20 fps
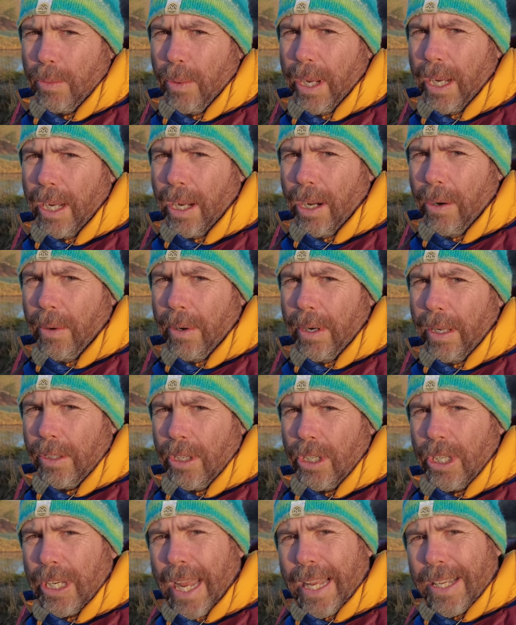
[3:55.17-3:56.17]
we go and I'll
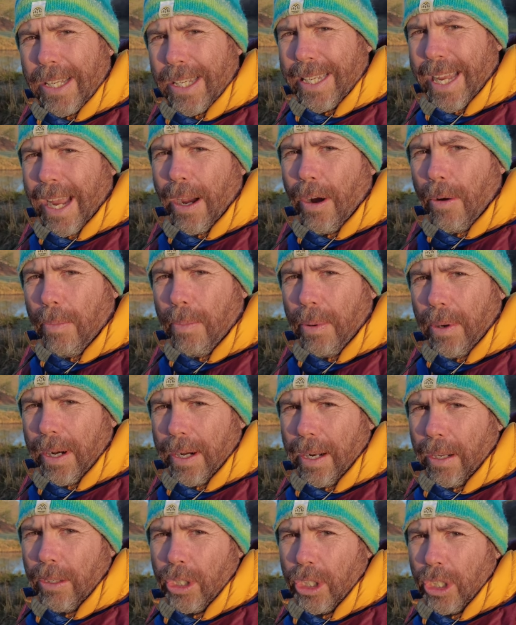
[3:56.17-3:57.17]
just get set up
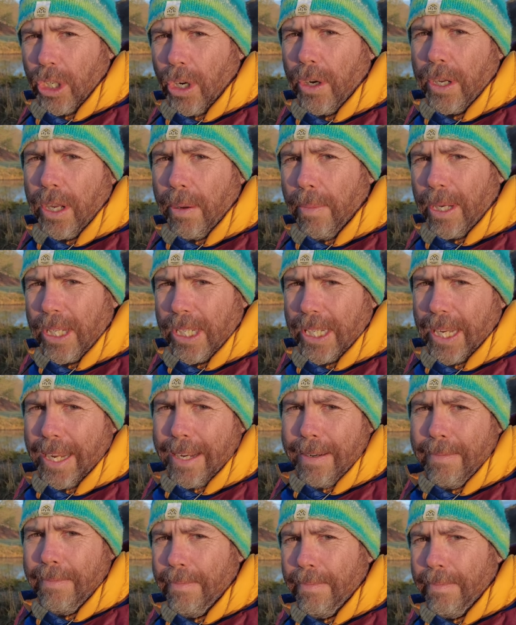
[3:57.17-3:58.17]
and I'll show you my
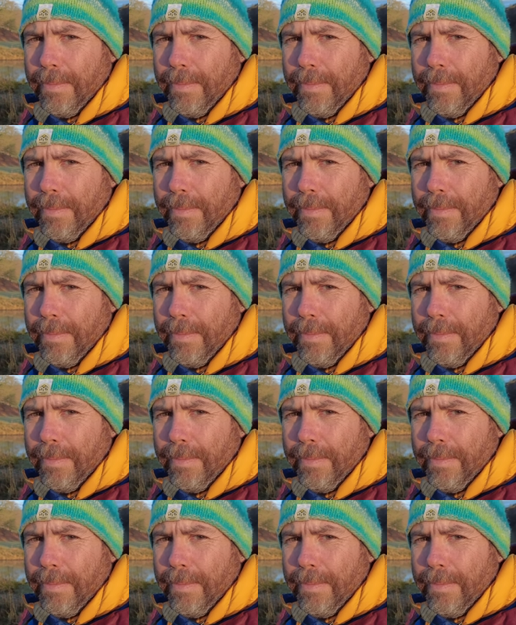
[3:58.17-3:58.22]
scene.